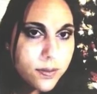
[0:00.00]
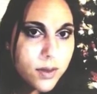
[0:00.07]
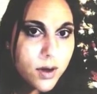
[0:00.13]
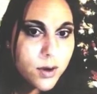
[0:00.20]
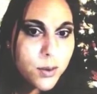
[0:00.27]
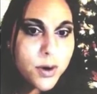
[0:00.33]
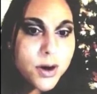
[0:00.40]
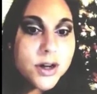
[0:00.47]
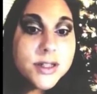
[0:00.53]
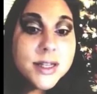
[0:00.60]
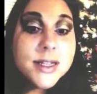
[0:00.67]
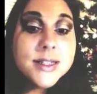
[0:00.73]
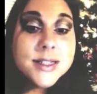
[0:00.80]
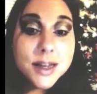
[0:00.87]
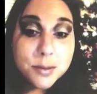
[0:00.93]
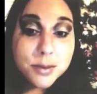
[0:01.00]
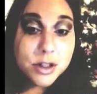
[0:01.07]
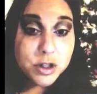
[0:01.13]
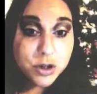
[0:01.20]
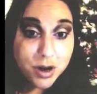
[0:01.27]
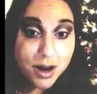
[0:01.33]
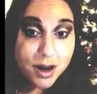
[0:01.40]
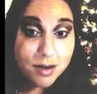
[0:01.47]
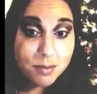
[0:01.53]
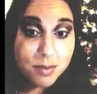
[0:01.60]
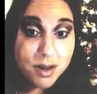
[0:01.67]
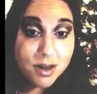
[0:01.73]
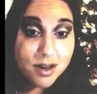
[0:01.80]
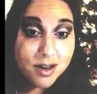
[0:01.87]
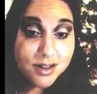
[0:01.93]
the words that set me straight,
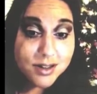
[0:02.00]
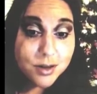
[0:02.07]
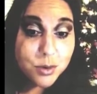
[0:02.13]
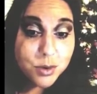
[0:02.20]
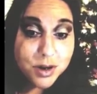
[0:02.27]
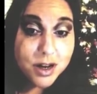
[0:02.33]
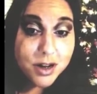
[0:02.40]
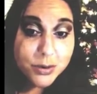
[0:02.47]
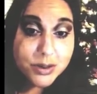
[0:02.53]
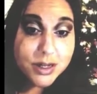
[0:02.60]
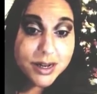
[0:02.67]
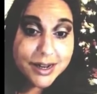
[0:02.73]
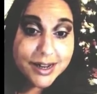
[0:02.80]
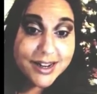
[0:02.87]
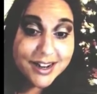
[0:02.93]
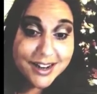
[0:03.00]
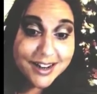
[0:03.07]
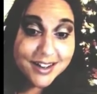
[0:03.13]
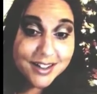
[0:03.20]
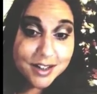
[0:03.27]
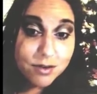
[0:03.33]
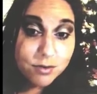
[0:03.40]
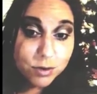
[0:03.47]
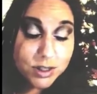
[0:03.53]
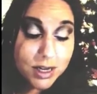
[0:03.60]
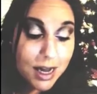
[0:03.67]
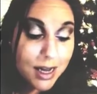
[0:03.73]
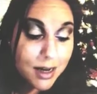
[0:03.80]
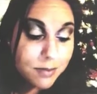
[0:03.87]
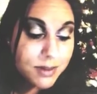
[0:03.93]
because Lord knows I needed it several
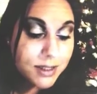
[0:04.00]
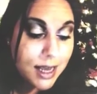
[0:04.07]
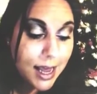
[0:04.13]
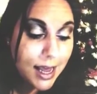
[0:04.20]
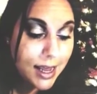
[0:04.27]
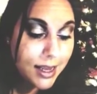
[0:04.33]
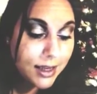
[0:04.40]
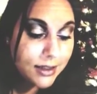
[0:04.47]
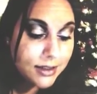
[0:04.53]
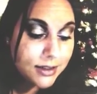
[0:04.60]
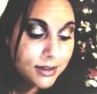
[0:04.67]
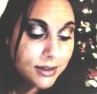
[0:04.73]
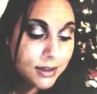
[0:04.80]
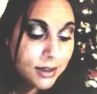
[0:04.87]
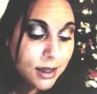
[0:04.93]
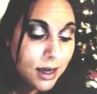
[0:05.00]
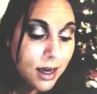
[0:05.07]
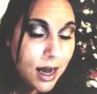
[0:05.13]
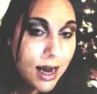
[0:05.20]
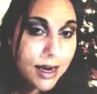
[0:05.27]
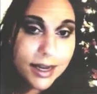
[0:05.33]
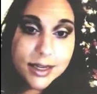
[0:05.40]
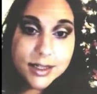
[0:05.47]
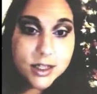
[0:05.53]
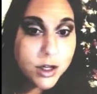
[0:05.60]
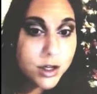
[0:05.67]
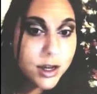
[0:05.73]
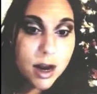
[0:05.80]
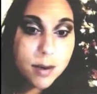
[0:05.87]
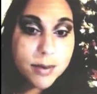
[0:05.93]
times. And I can't tell
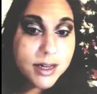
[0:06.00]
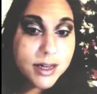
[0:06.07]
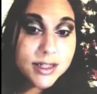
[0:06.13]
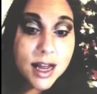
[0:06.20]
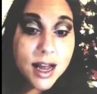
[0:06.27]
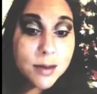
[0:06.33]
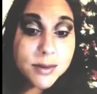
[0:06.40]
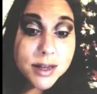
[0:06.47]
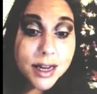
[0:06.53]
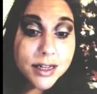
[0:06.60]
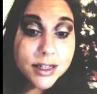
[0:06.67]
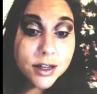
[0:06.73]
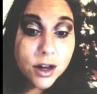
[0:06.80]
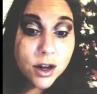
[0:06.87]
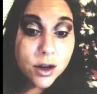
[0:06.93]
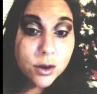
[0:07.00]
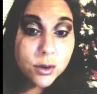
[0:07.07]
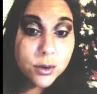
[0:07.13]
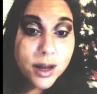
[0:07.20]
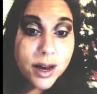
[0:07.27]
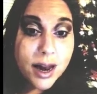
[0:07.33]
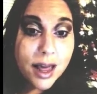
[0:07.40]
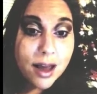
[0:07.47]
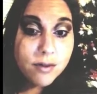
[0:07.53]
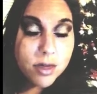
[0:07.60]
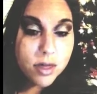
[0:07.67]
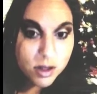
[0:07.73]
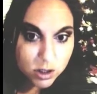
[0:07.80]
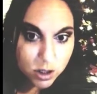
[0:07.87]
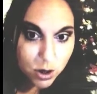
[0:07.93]
you how many times I had to go and have
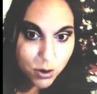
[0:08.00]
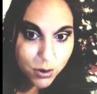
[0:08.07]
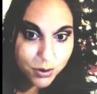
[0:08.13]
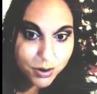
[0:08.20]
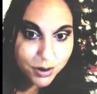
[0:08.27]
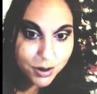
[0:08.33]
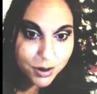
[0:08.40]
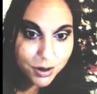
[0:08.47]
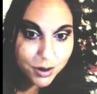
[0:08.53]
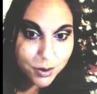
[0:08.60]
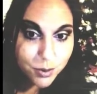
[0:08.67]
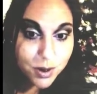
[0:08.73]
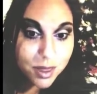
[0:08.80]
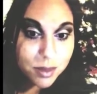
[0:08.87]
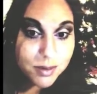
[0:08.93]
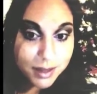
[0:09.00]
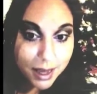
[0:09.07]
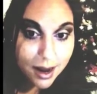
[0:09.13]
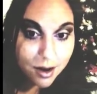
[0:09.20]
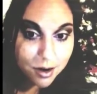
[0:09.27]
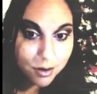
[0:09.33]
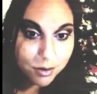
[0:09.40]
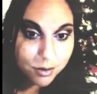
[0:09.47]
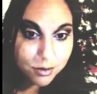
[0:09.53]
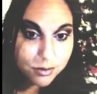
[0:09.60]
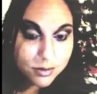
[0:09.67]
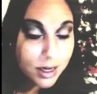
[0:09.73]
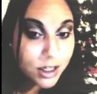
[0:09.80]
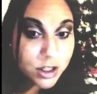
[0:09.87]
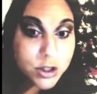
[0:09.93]
the talk with Miss Carol,
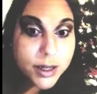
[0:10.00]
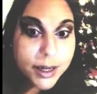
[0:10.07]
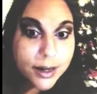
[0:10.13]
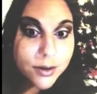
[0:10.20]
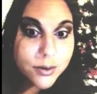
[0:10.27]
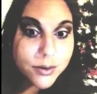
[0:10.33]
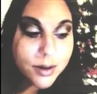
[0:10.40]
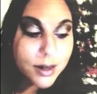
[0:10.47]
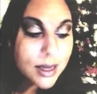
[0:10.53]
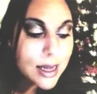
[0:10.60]
Dr. Tingle,